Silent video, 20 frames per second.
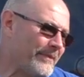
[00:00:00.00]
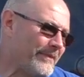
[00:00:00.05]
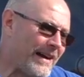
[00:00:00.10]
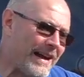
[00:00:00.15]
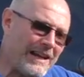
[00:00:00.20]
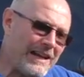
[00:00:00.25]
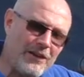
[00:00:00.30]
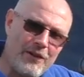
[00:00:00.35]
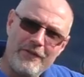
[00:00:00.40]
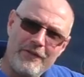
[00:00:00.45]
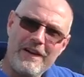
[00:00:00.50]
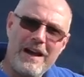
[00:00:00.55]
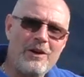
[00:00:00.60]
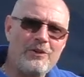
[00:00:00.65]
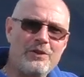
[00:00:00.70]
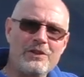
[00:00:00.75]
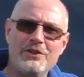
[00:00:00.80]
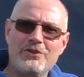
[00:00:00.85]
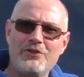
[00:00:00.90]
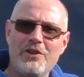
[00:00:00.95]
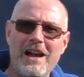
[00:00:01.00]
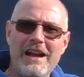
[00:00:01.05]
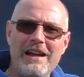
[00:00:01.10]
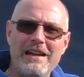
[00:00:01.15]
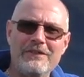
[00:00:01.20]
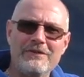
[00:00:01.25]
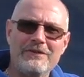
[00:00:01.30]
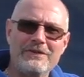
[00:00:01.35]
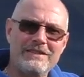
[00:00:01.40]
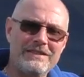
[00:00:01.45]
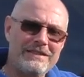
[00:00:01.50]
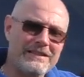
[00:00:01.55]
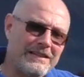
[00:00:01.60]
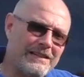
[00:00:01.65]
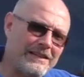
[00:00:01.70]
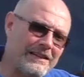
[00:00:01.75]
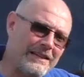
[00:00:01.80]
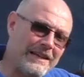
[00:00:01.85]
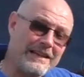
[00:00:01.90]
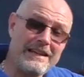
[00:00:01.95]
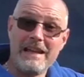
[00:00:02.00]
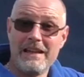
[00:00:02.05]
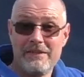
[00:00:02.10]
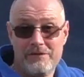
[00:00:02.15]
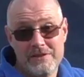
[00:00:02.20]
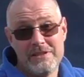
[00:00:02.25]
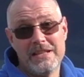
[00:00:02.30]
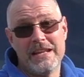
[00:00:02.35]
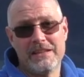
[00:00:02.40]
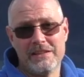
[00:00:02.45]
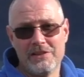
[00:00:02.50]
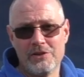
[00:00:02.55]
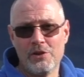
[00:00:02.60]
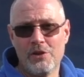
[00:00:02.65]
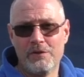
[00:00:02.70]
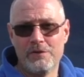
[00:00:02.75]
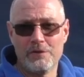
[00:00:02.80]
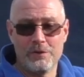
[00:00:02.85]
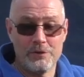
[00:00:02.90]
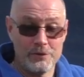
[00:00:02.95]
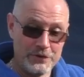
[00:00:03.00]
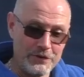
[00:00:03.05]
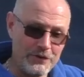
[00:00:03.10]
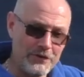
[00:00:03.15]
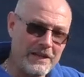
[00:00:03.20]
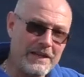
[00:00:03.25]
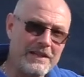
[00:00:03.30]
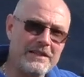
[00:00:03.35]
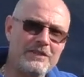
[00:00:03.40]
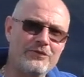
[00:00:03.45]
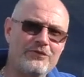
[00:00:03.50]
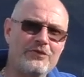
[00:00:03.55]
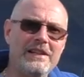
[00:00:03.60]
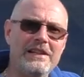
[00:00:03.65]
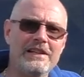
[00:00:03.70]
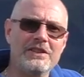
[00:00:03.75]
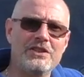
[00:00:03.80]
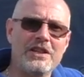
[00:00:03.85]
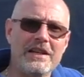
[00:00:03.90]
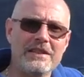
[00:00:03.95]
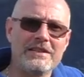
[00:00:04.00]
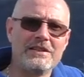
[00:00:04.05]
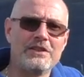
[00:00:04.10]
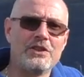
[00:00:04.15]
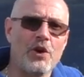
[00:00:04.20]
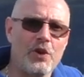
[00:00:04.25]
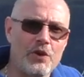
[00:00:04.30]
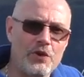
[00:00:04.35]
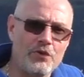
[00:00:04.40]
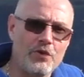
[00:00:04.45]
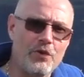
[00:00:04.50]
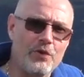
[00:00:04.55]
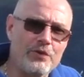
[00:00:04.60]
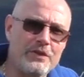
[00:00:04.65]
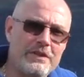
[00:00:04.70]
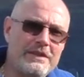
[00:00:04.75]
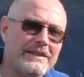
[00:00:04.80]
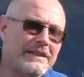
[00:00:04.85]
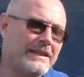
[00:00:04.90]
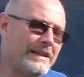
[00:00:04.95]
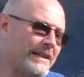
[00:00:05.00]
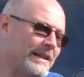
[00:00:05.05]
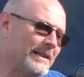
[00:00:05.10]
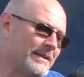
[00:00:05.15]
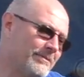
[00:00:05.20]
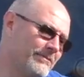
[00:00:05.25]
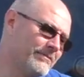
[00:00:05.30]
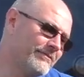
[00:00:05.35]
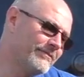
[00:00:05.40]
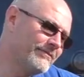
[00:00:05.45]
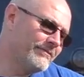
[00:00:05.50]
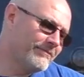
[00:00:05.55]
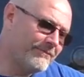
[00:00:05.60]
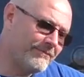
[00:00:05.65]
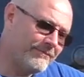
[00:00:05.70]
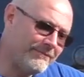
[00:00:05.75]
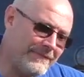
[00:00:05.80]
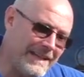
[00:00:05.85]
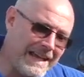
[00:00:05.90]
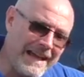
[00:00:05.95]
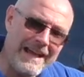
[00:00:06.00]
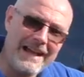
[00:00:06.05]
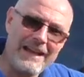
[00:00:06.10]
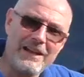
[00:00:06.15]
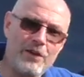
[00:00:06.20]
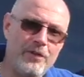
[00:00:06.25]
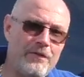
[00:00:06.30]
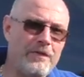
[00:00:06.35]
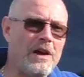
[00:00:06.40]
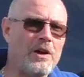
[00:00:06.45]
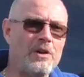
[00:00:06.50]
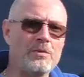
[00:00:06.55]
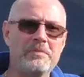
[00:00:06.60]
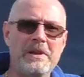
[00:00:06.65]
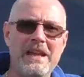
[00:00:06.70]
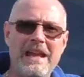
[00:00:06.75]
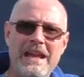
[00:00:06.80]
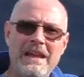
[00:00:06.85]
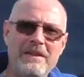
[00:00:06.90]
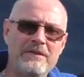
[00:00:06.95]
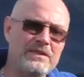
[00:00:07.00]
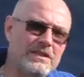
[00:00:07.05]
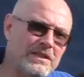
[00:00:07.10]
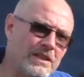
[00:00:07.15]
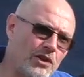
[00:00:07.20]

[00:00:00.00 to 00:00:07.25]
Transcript: I love how it drives, and I haven't taken it off-road, so that is really just on-road. Yeah, I love how it behaves.